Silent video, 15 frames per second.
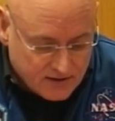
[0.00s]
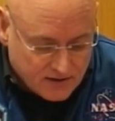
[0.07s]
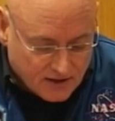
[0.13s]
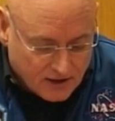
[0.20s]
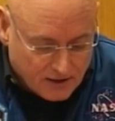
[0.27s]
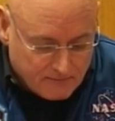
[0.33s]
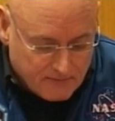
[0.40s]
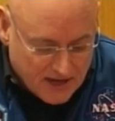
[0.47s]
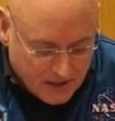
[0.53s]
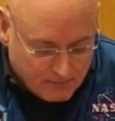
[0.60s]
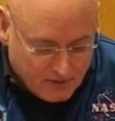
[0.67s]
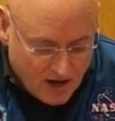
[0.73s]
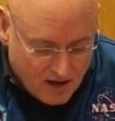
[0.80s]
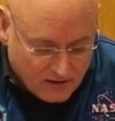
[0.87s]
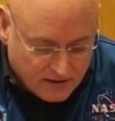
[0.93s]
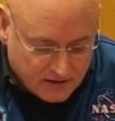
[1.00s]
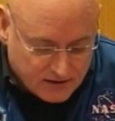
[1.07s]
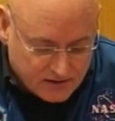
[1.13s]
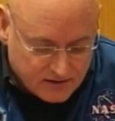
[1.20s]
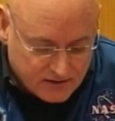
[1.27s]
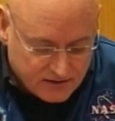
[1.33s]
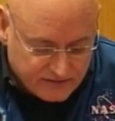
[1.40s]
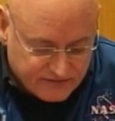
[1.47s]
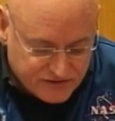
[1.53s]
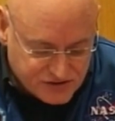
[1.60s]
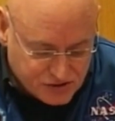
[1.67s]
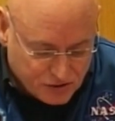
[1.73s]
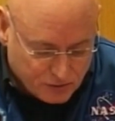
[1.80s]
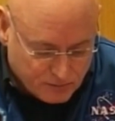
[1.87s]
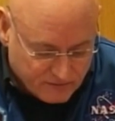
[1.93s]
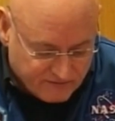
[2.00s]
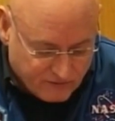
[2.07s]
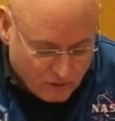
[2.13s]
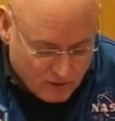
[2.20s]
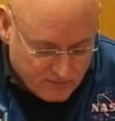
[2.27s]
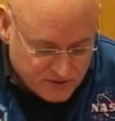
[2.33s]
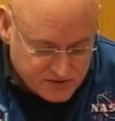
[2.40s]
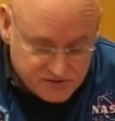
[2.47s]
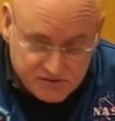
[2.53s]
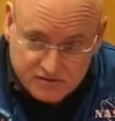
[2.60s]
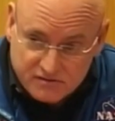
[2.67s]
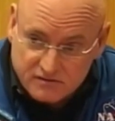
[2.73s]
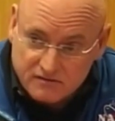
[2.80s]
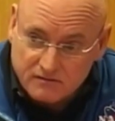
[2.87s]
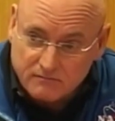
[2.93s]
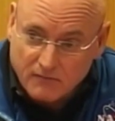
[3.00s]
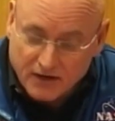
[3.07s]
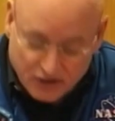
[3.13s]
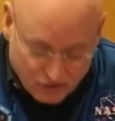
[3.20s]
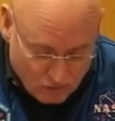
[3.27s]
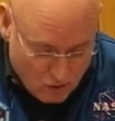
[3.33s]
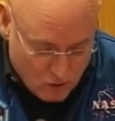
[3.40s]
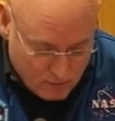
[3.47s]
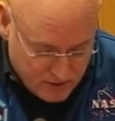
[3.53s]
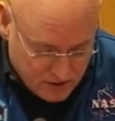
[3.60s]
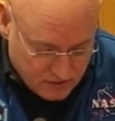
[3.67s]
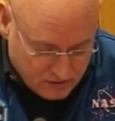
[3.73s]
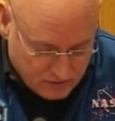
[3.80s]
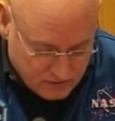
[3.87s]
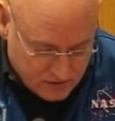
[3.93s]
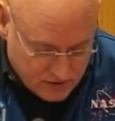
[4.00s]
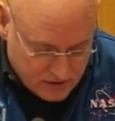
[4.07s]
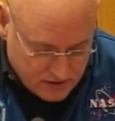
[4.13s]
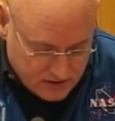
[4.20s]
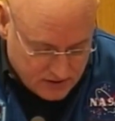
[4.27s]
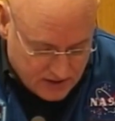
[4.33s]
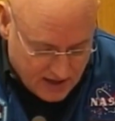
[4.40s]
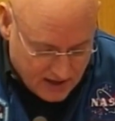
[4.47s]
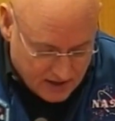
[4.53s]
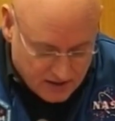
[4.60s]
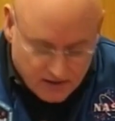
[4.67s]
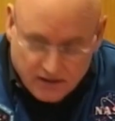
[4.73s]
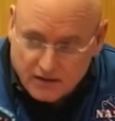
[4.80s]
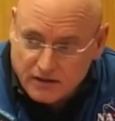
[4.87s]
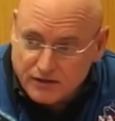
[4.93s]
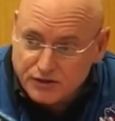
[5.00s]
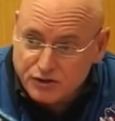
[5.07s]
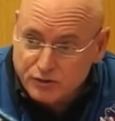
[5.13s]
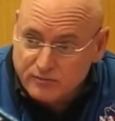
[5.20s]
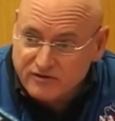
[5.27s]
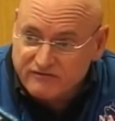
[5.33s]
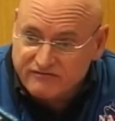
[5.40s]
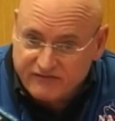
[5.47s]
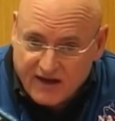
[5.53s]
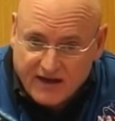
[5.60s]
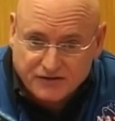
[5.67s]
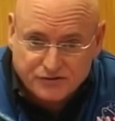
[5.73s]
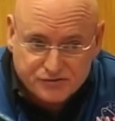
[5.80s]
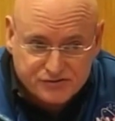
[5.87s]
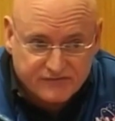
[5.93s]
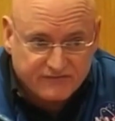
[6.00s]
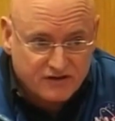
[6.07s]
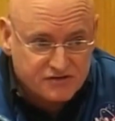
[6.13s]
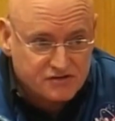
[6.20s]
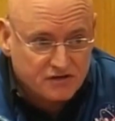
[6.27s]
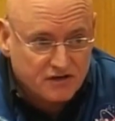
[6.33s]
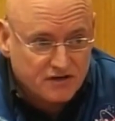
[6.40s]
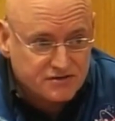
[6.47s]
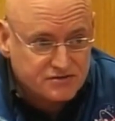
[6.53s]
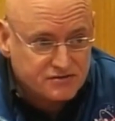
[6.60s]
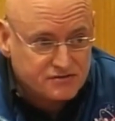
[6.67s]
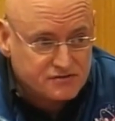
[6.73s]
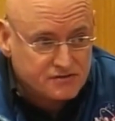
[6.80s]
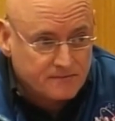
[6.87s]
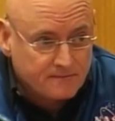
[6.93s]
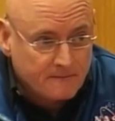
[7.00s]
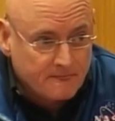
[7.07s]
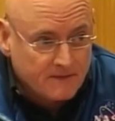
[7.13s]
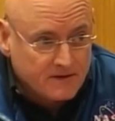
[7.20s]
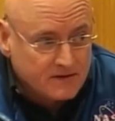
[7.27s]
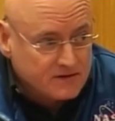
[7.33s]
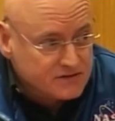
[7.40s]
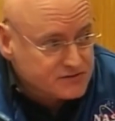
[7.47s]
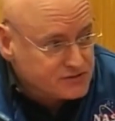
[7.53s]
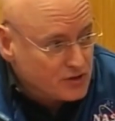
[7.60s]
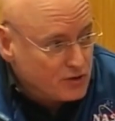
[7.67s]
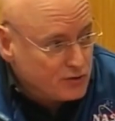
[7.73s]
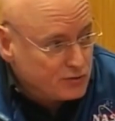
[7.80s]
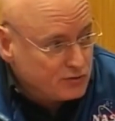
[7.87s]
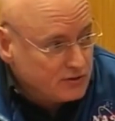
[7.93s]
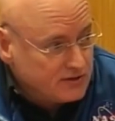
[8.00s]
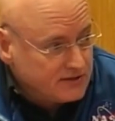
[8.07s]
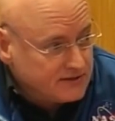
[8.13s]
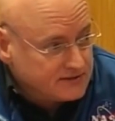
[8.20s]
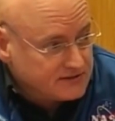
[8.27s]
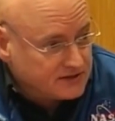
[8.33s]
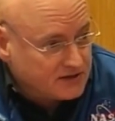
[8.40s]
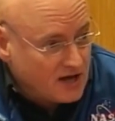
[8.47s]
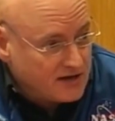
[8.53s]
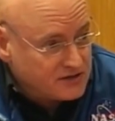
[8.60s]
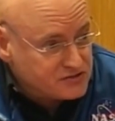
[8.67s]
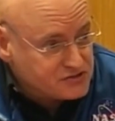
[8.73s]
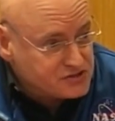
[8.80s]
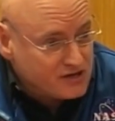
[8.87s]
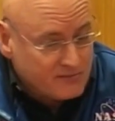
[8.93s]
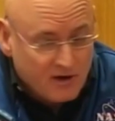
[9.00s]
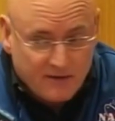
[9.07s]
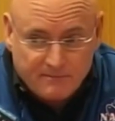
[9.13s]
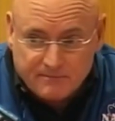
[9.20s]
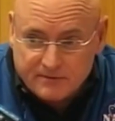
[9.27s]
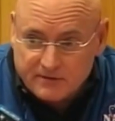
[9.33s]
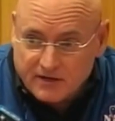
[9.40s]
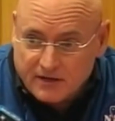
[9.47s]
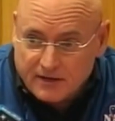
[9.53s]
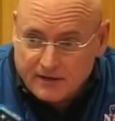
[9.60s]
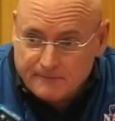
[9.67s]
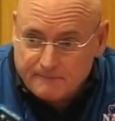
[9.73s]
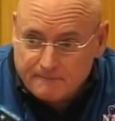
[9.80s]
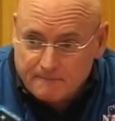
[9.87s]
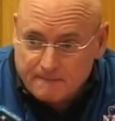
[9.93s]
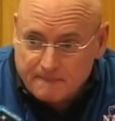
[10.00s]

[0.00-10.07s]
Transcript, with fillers: uh, metabolic, physical performance, microbial, and uh, human factors investigations. So to kind of sum up um,